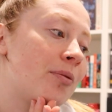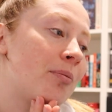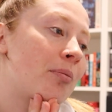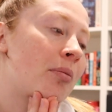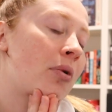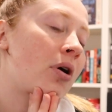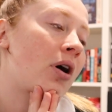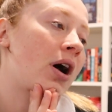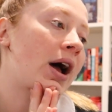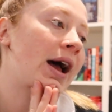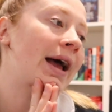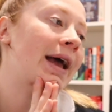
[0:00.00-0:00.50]

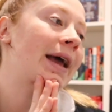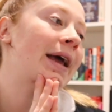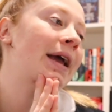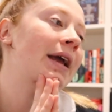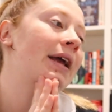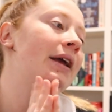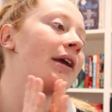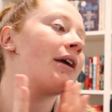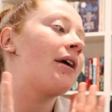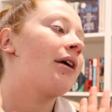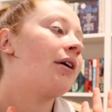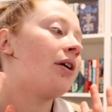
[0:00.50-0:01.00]

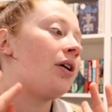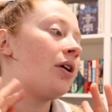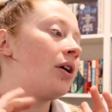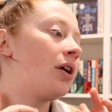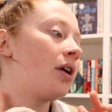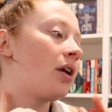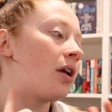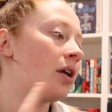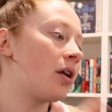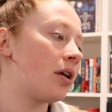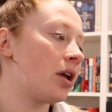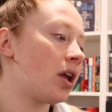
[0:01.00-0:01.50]
my
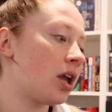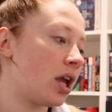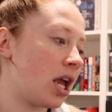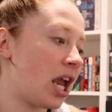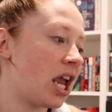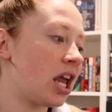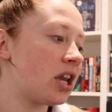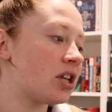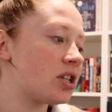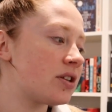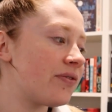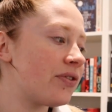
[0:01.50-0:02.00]

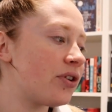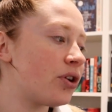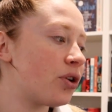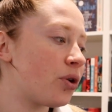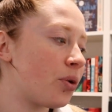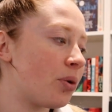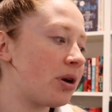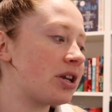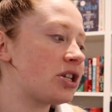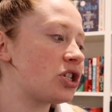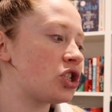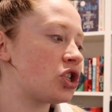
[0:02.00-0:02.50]
interview
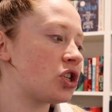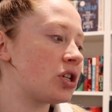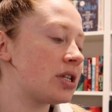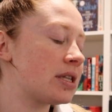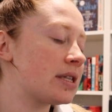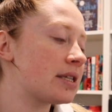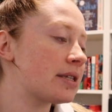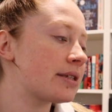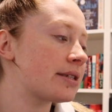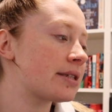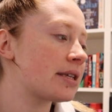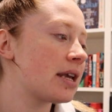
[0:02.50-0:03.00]

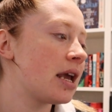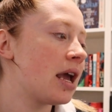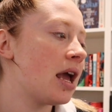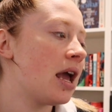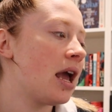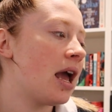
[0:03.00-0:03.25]
questions